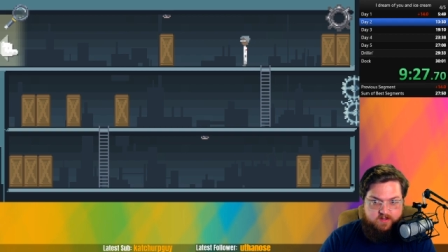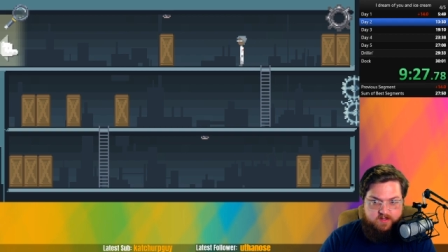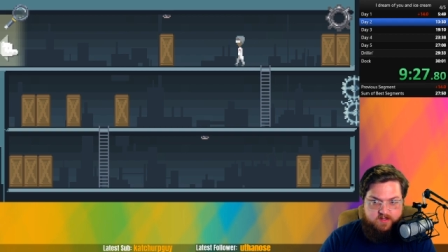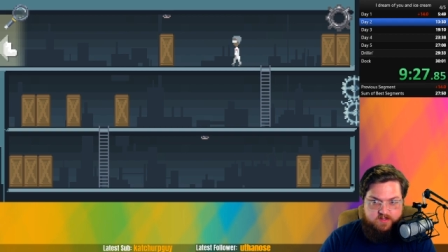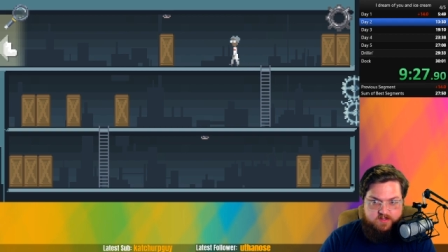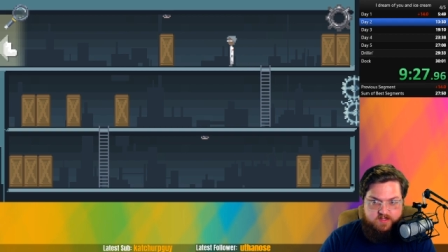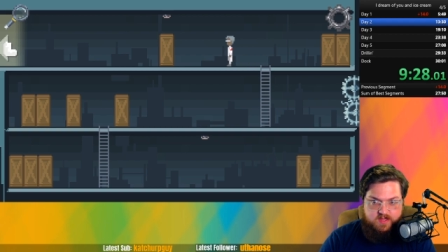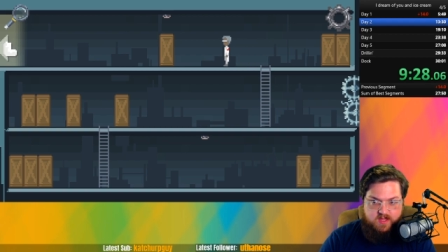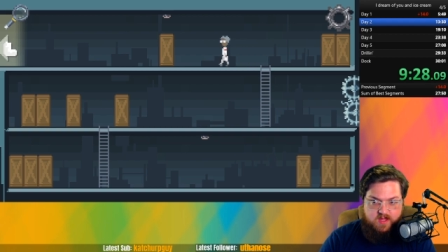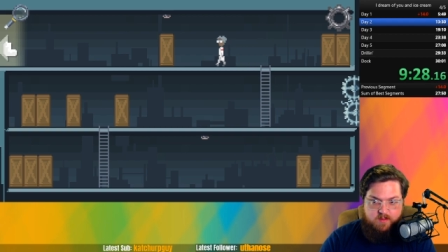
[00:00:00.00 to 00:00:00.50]

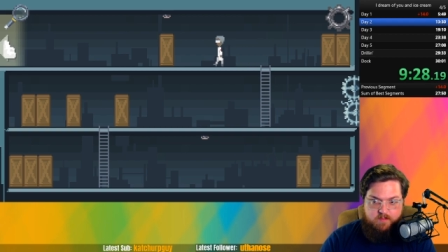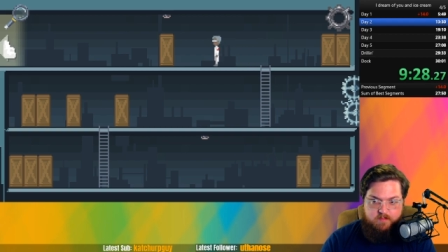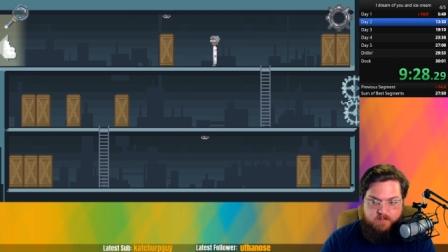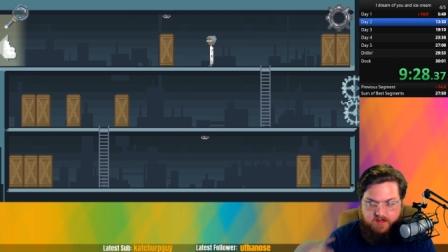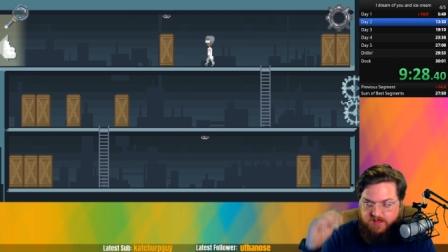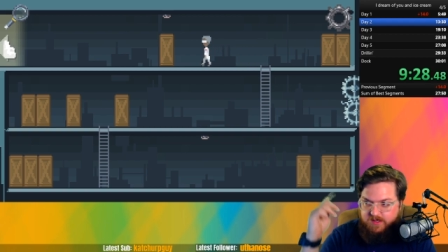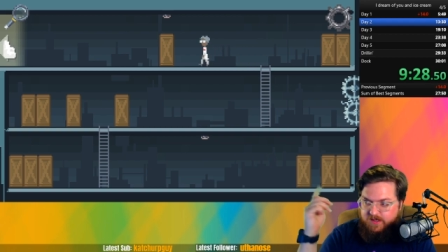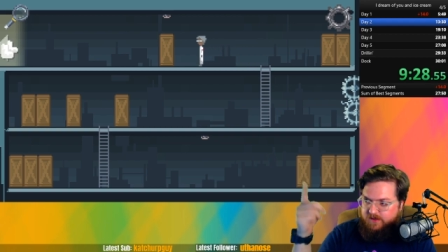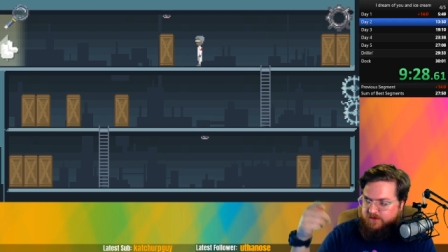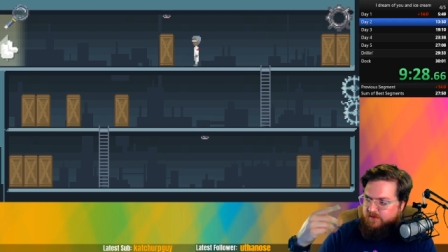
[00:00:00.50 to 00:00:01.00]
is in that
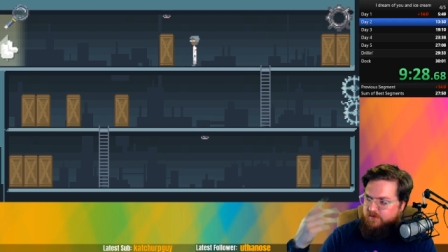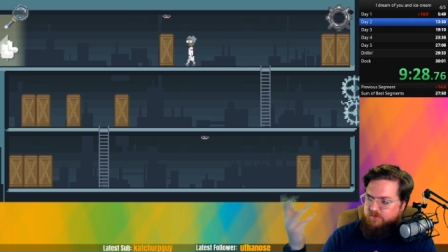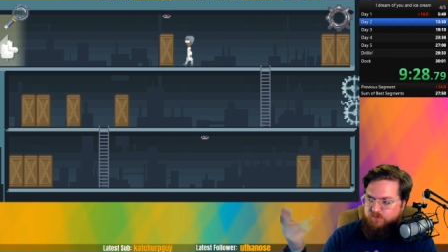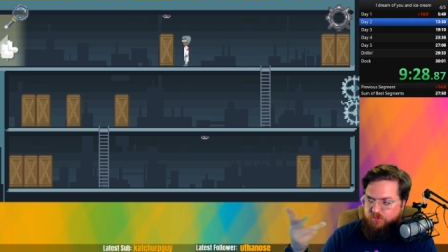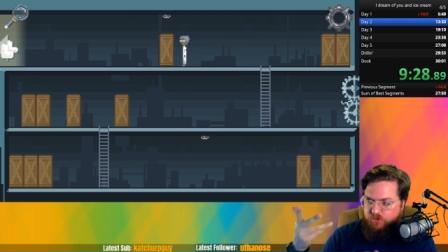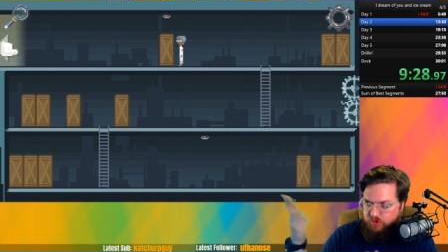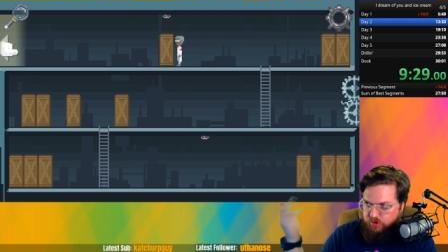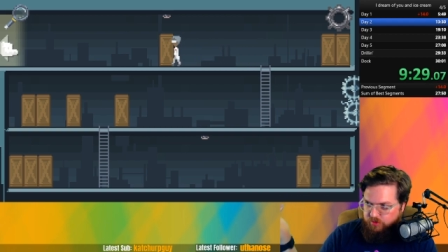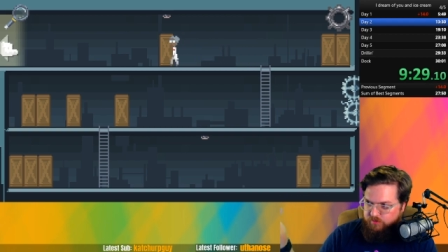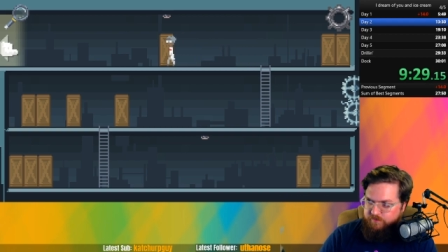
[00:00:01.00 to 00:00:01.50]
meeting
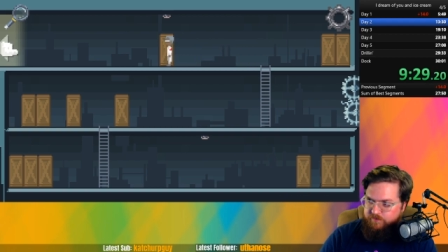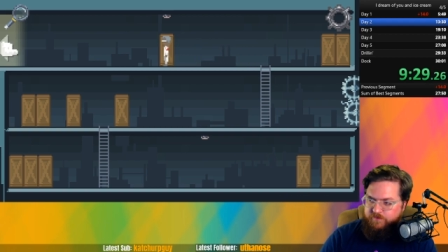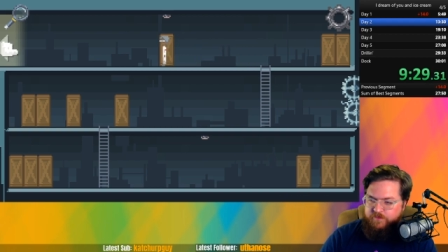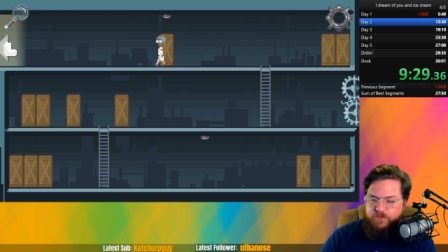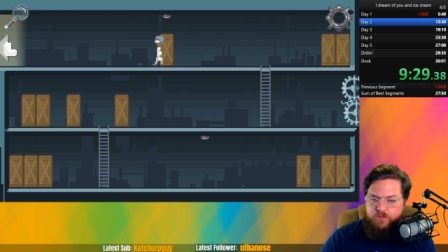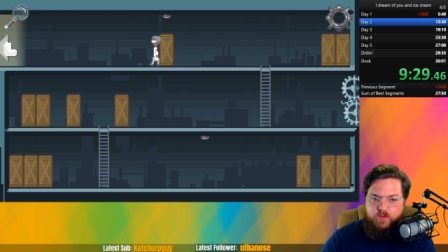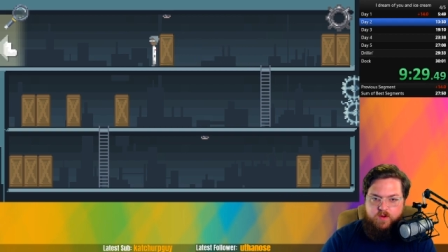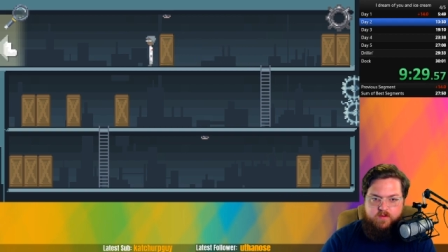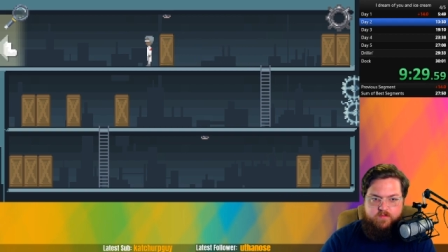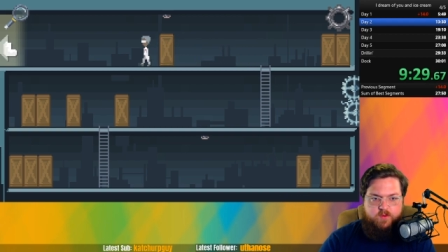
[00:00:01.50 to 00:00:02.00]
room,
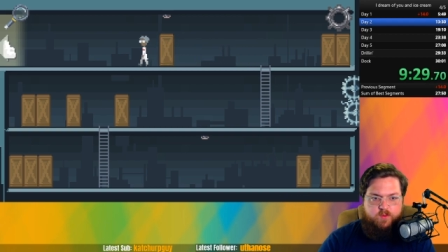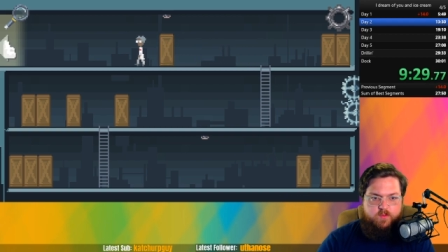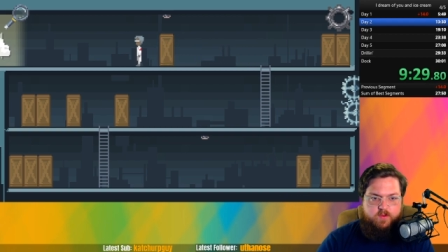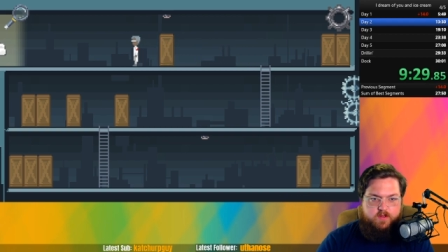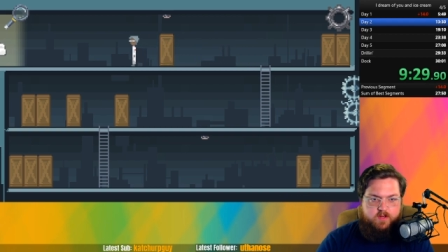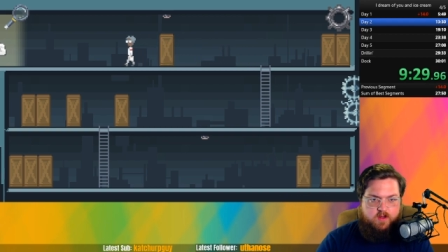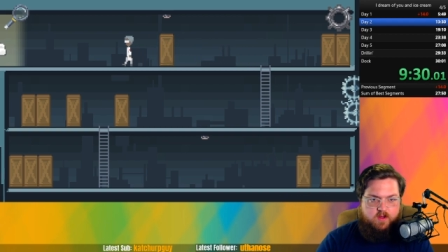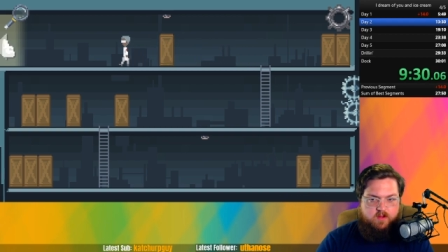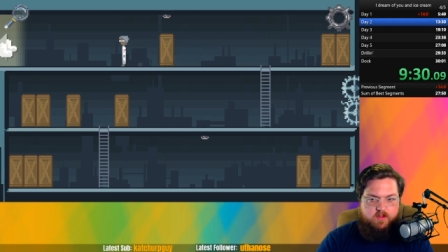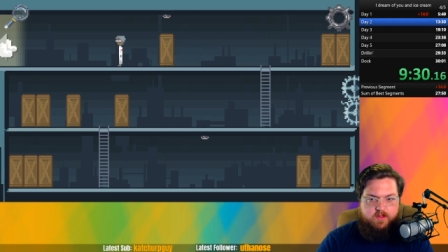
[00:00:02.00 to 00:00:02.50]
whatever you want
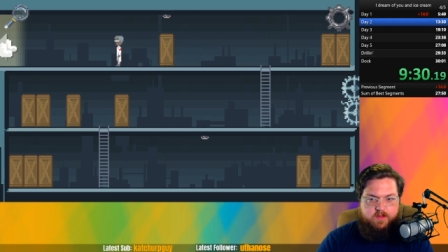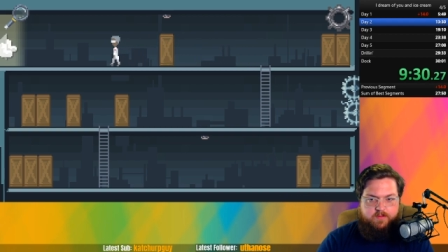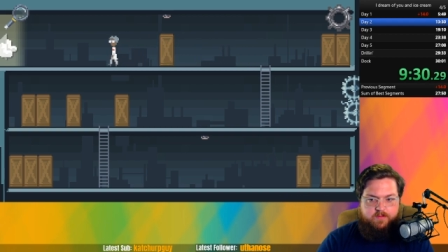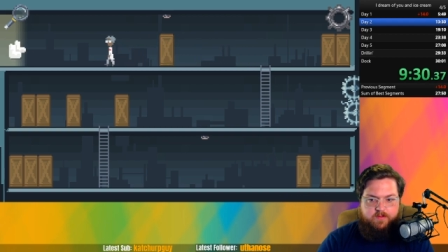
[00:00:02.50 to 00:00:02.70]
to call it.